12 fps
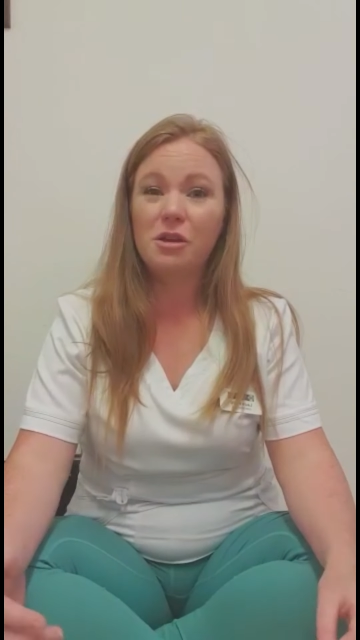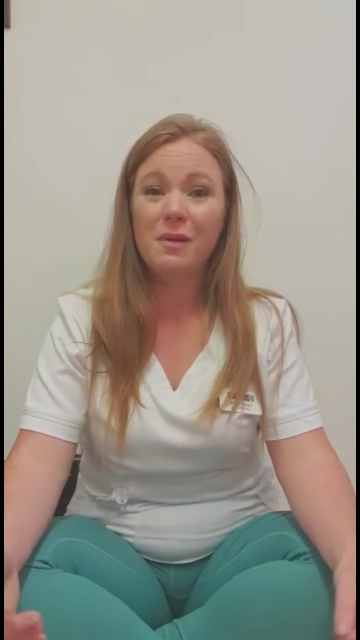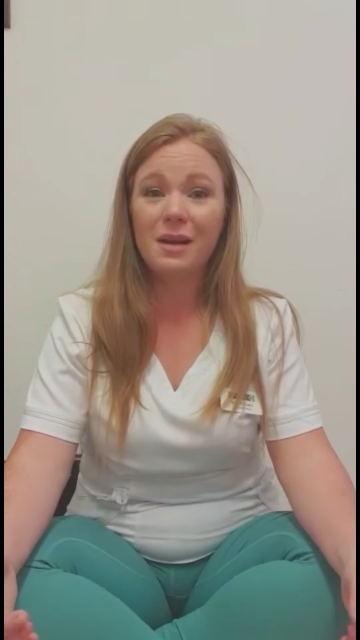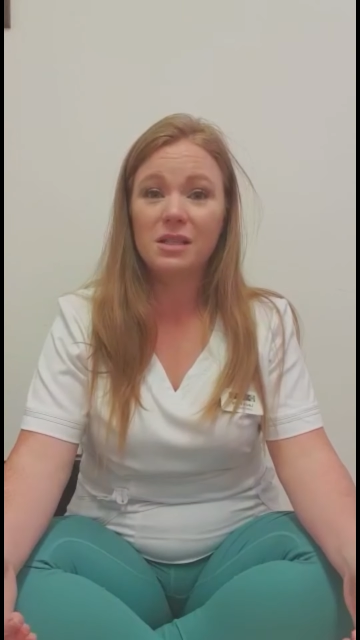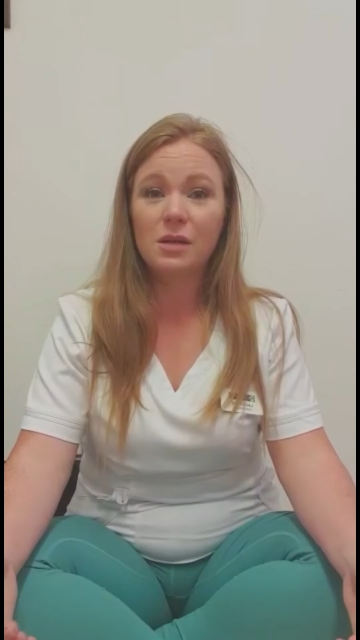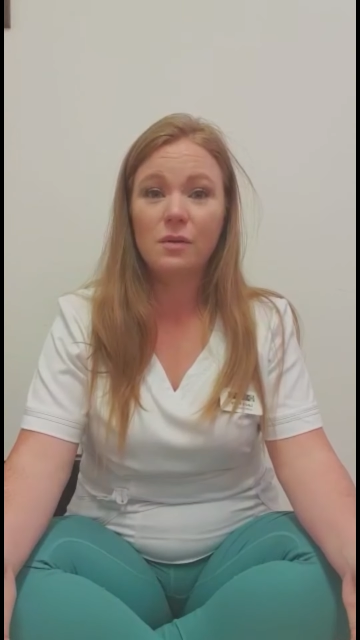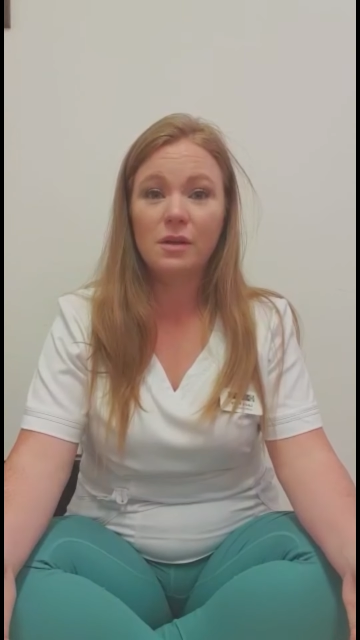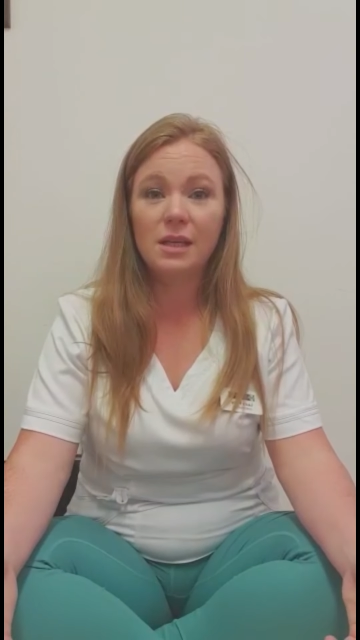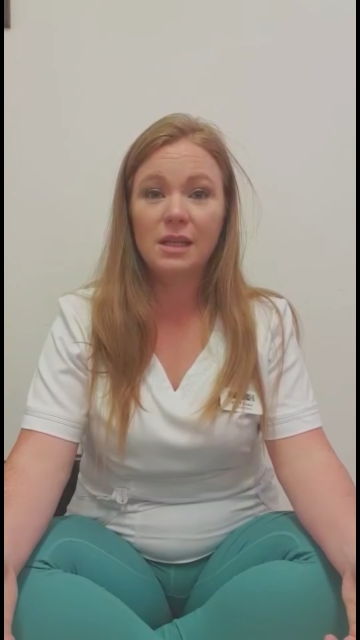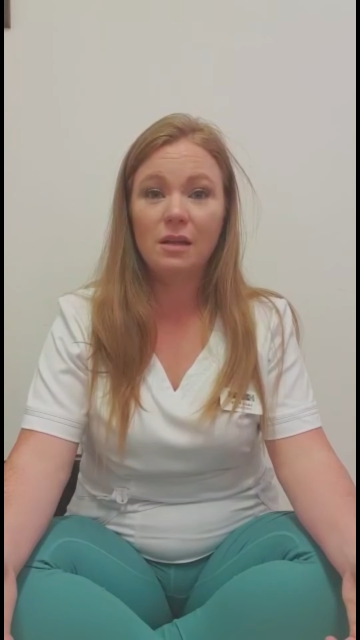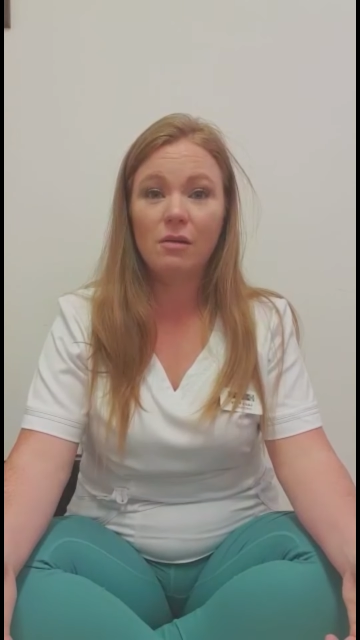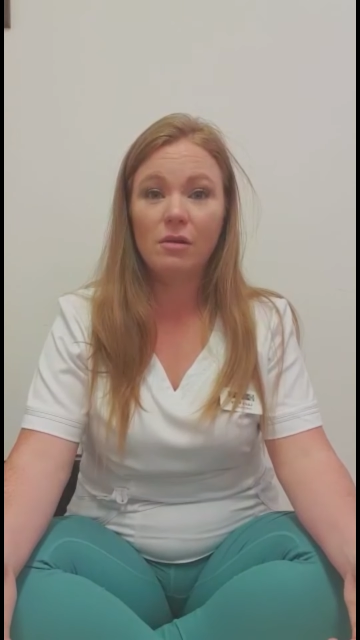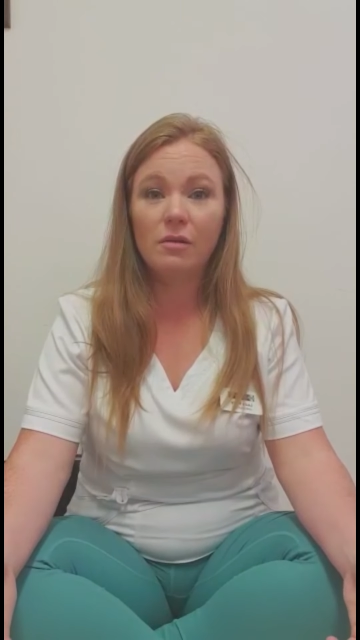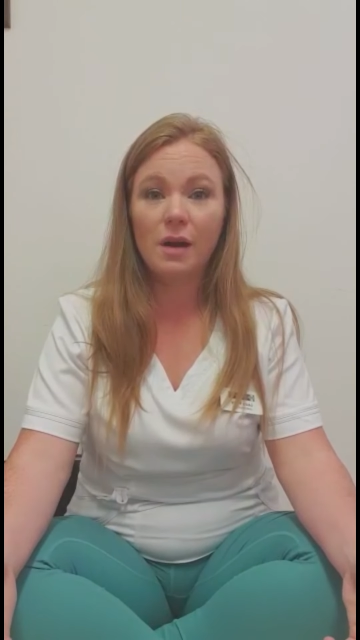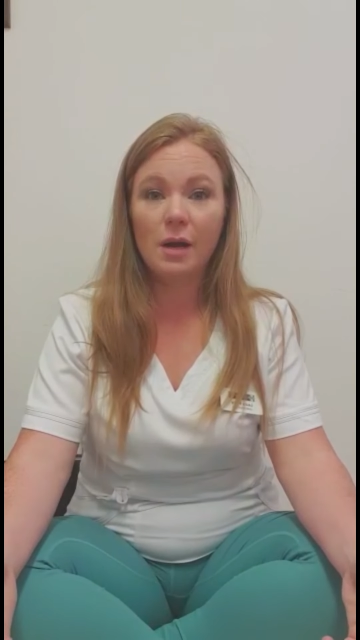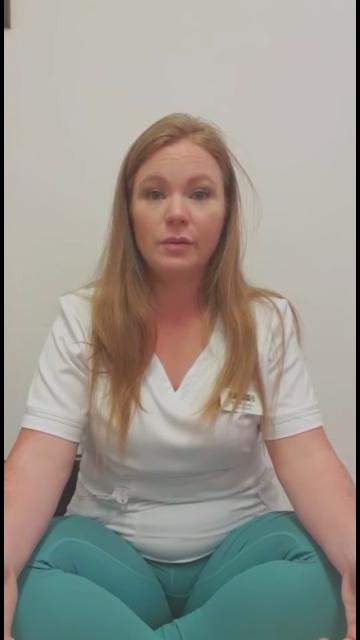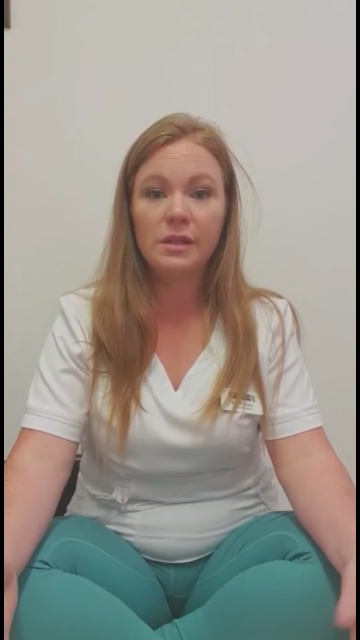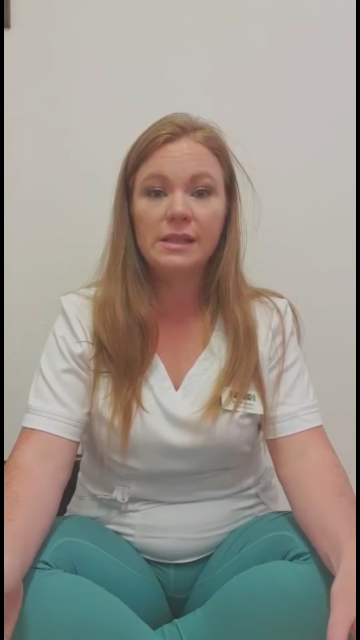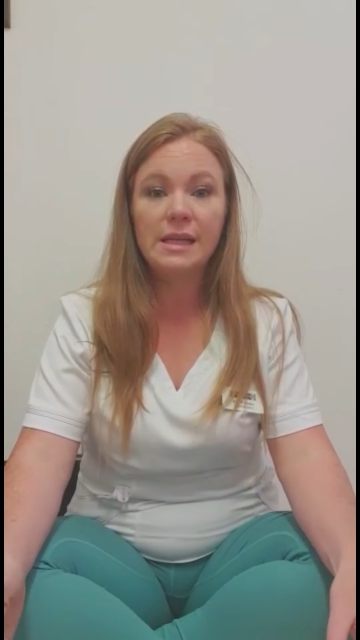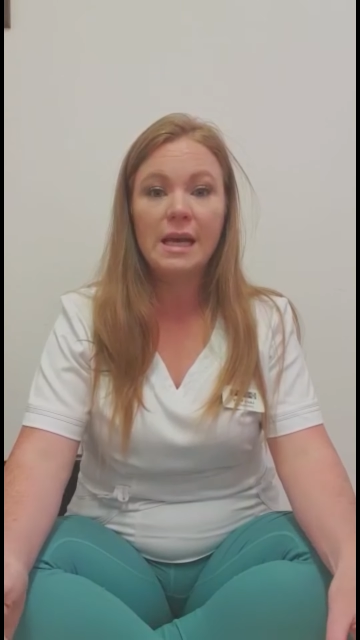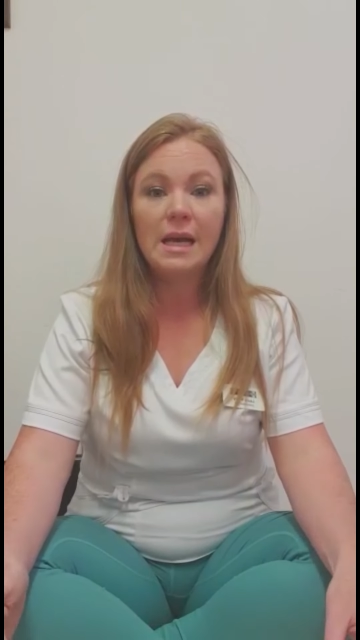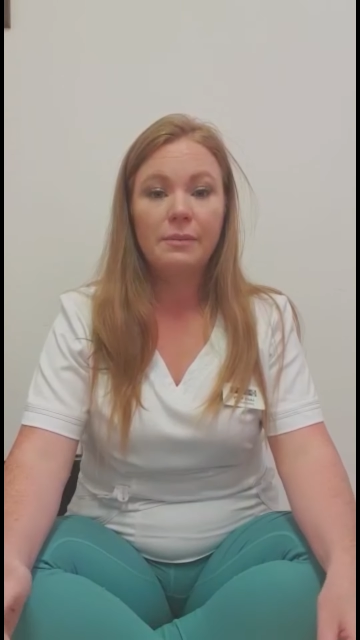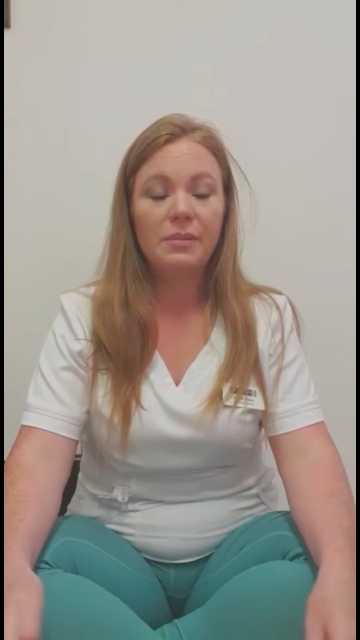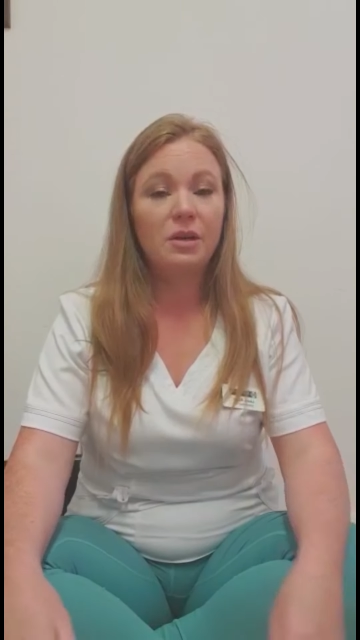you're actually working longer hours
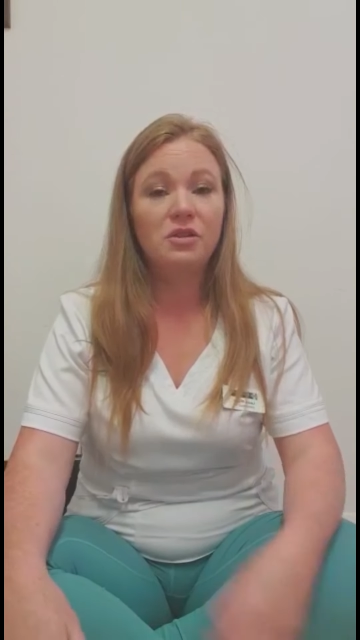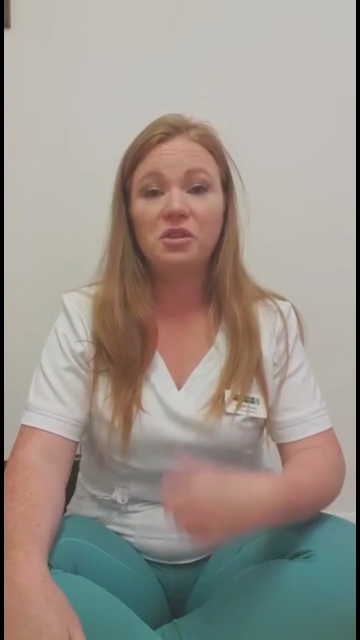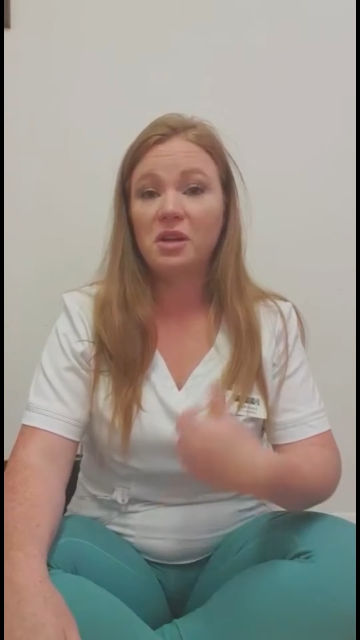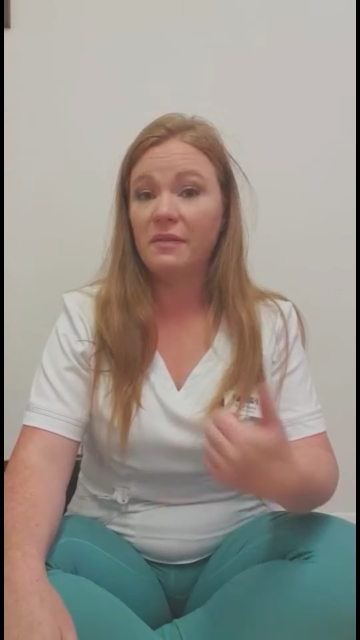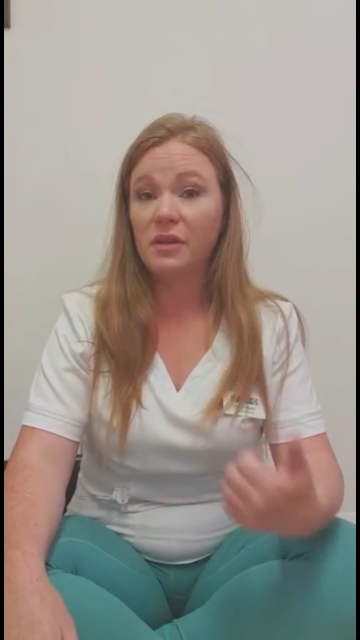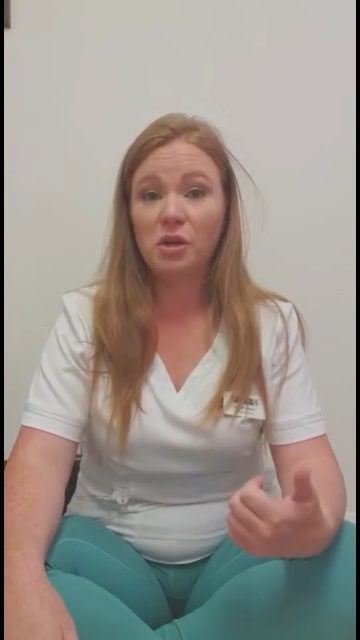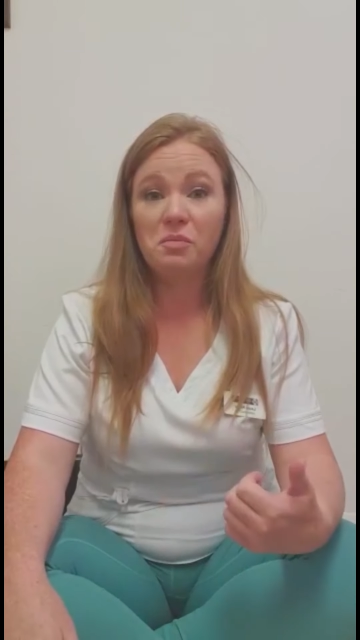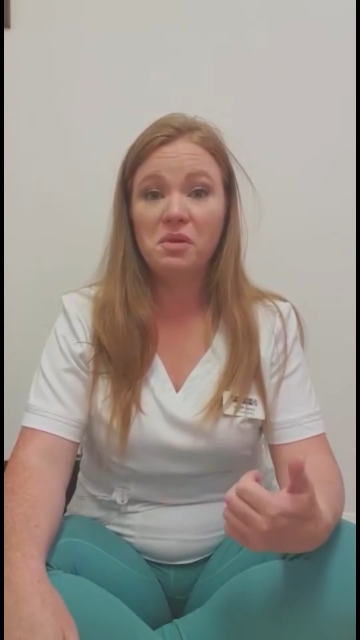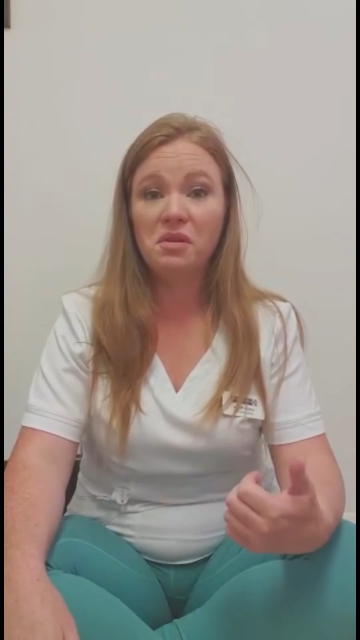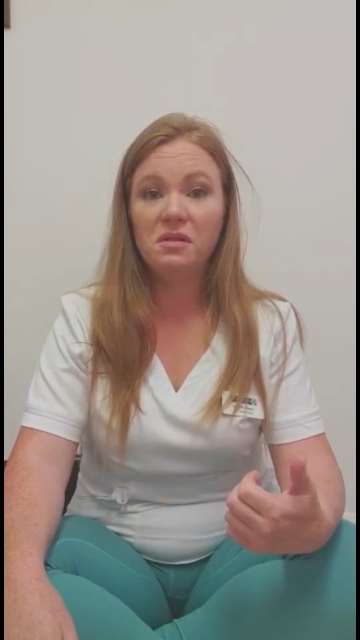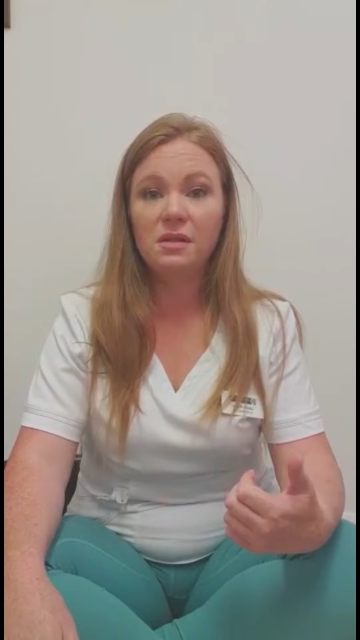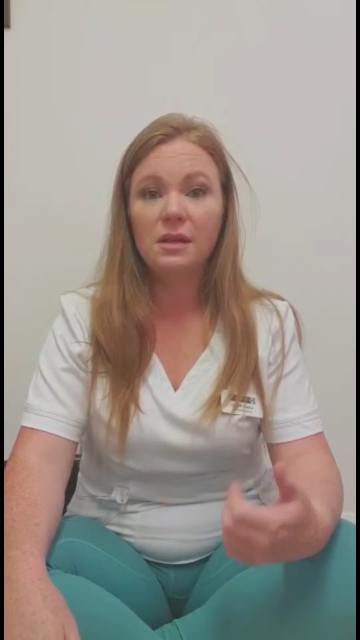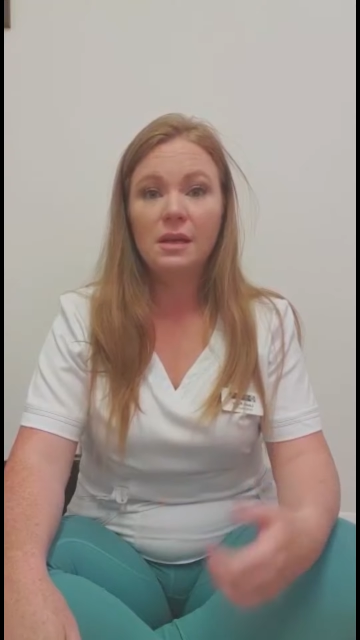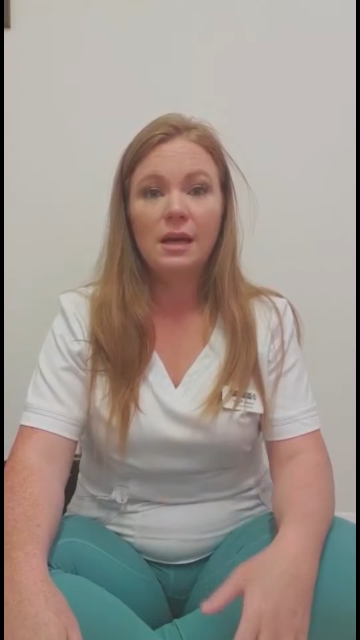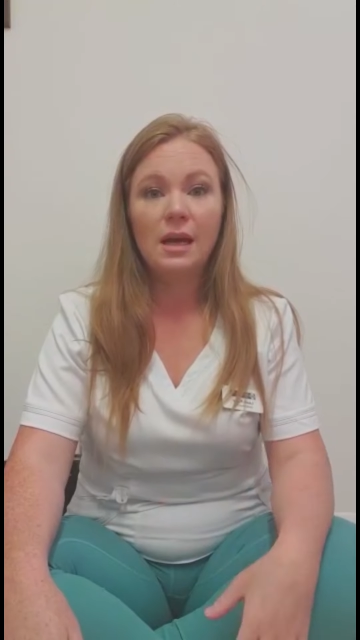because you don't have the commute.